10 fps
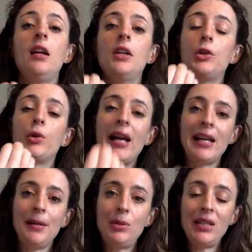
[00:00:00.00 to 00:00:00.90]
you're
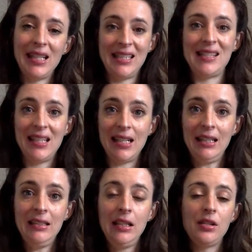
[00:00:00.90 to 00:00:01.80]
able easier
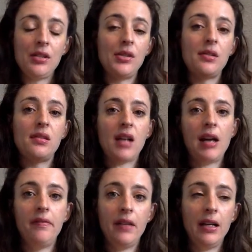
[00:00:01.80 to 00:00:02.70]
to
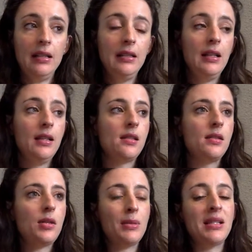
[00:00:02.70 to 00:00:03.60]
decipher
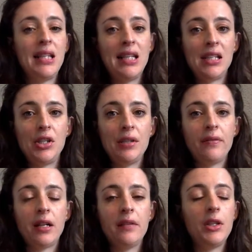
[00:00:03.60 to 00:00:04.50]
someone's energy in
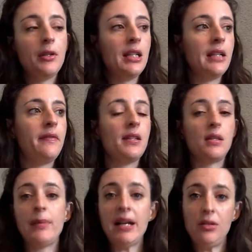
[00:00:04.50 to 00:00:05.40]
front of you, and if it's
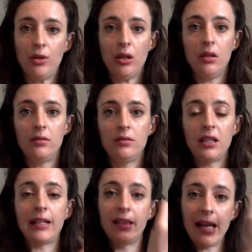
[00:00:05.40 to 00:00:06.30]
a match or not,
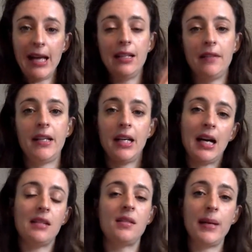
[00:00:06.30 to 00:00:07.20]
like that, if that
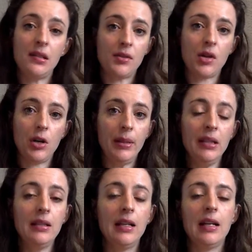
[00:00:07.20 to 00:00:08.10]
heart space is
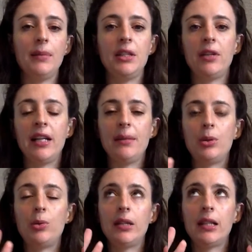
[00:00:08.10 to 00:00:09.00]
open, and you're
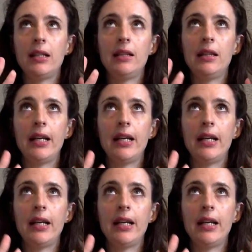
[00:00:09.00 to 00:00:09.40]
able, the